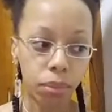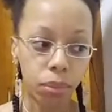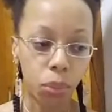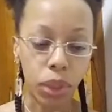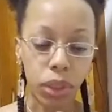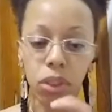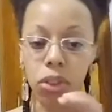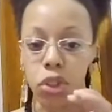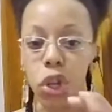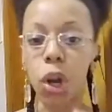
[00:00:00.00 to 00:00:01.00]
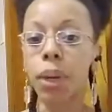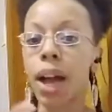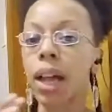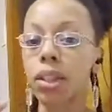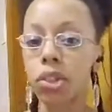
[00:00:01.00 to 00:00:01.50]
with the
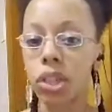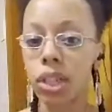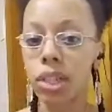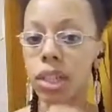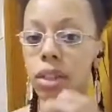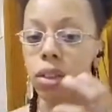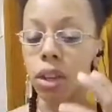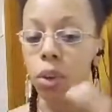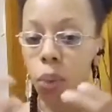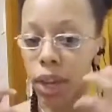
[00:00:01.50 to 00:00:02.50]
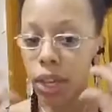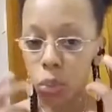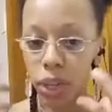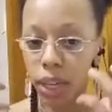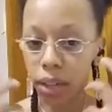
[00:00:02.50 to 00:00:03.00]
terminologies and the ways
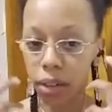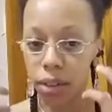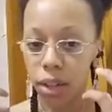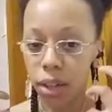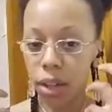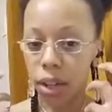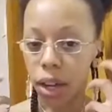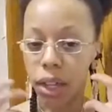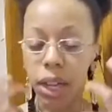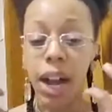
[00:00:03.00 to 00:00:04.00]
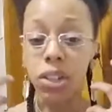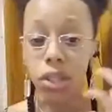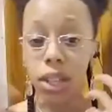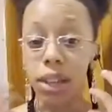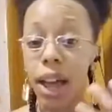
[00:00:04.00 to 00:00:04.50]
we can
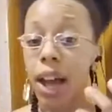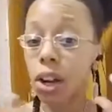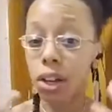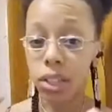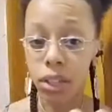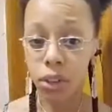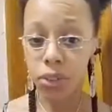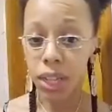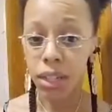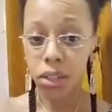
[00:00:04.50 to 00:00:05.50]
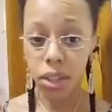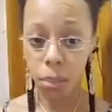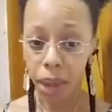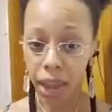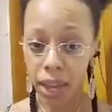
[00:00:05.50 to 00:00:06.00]
unconsciously lock ourselves into the
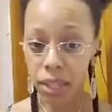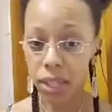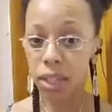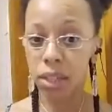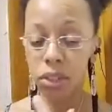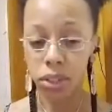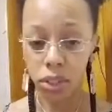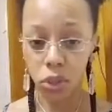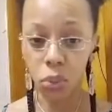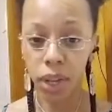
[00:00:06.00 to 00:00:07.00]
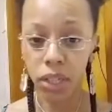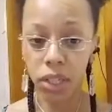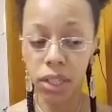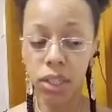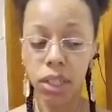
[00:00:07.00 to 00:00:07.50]
past and into
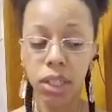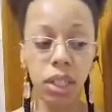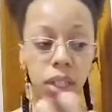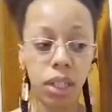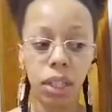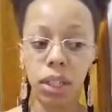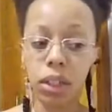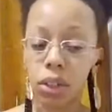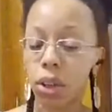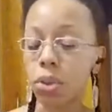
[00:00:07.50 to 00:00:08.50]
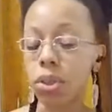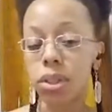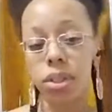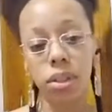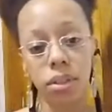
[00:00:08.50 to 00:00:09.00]
situations,
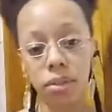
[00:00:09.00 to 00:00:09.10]
just